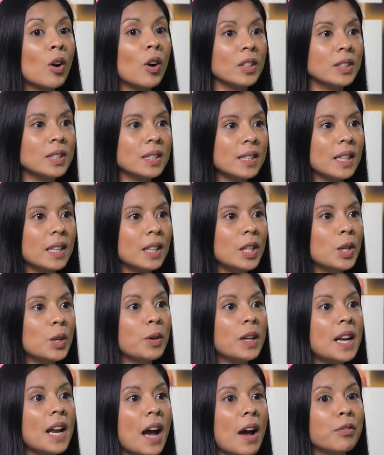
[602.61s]
cost that you
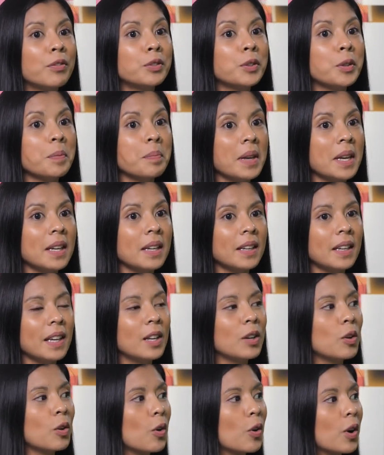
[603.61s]
would have to make
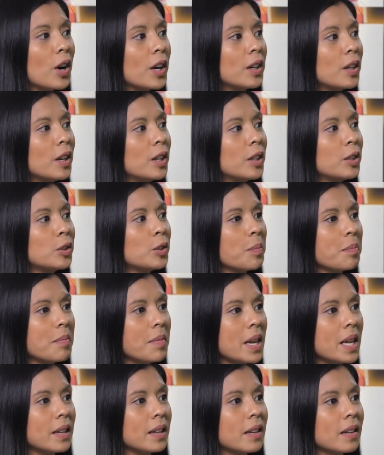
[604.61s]
in order to
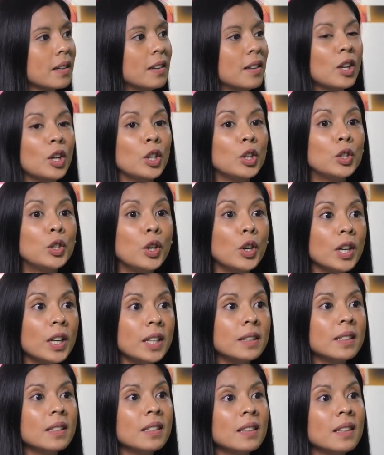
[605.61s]
make
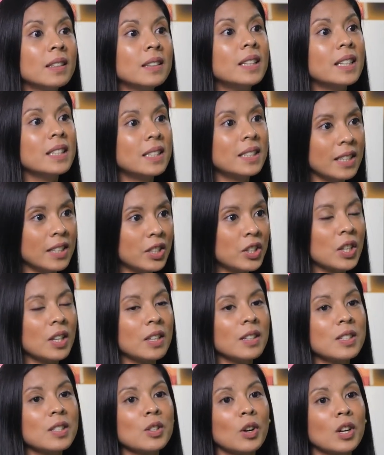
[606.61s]
good
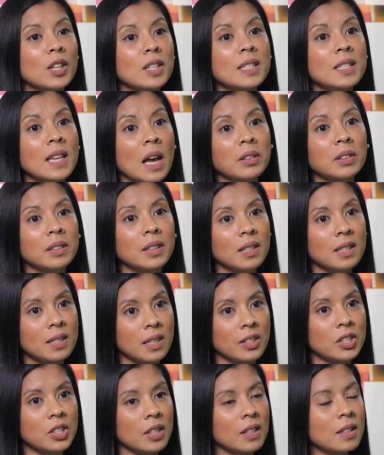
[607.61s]
decisions or sound
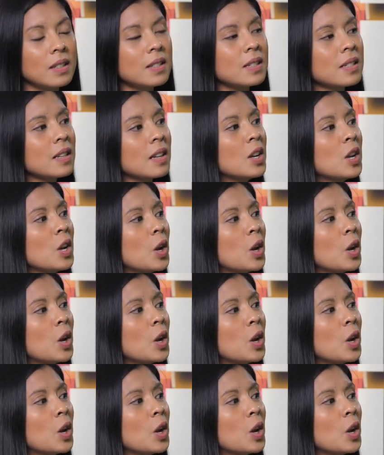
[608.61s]
decisions,